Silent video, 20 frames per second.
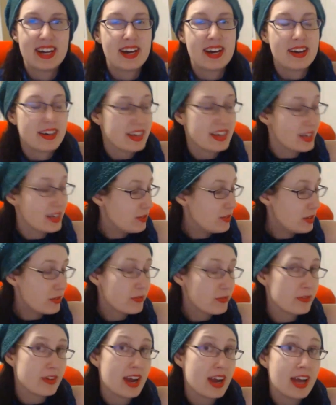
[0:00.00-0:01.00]
If
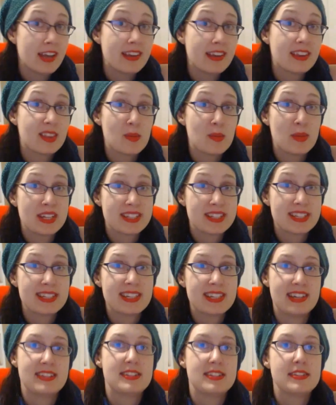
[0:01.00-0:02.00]
you've read the Betsy
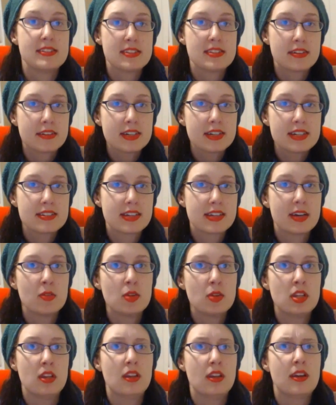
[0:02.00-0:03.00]
Tacy series, I
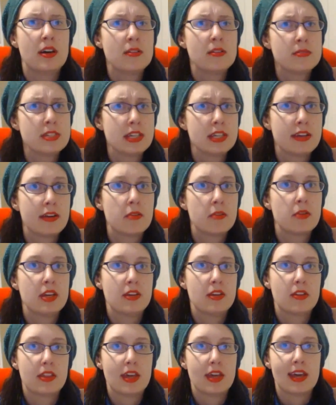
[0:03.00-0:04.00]
would love to hear what
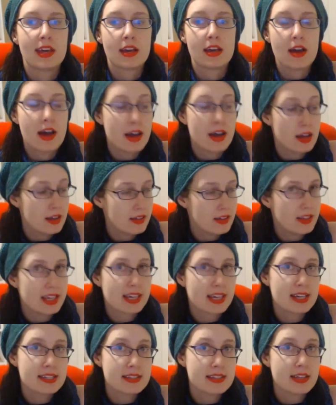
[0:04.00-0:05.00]
you think.
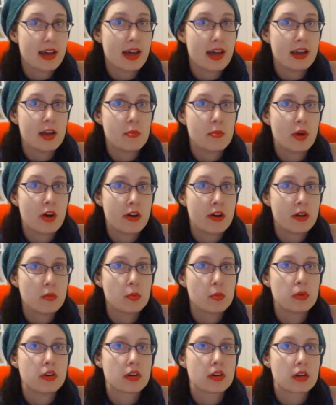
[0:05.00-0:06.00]
Like I said, I'm on
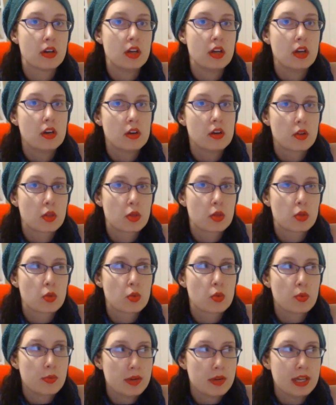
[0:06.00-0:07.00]
book
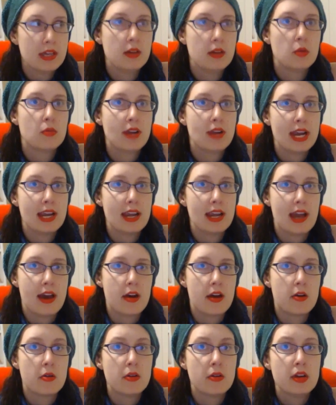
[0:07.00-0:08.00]
3 right
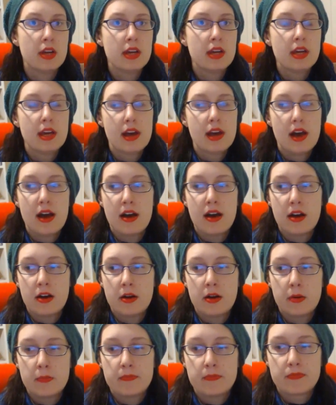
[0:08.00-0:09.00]
now.
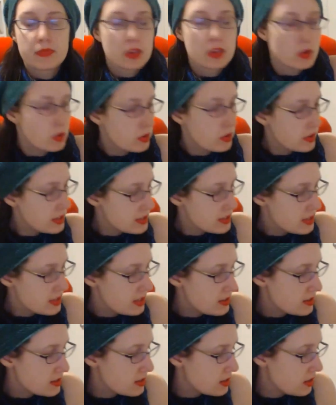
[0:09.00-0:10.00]
Or is
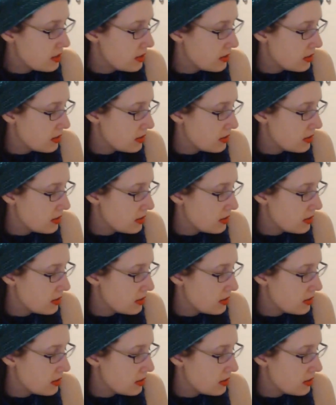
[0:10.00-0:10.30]
this?